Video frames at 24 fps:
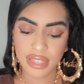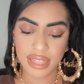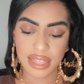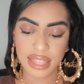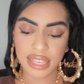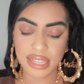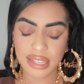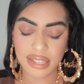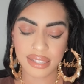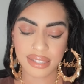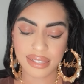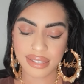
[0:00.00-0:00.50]

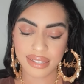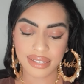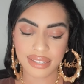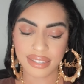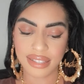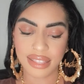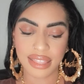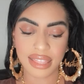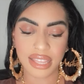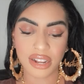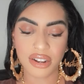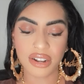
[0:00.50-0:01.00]
this,
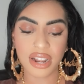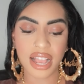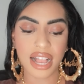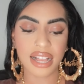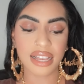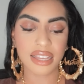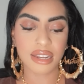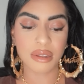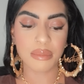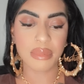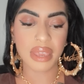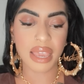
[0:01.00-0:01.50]
they're not
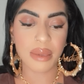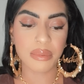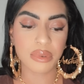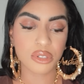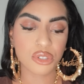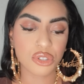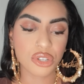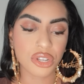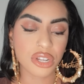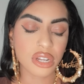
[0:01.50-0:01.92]
going to be able to.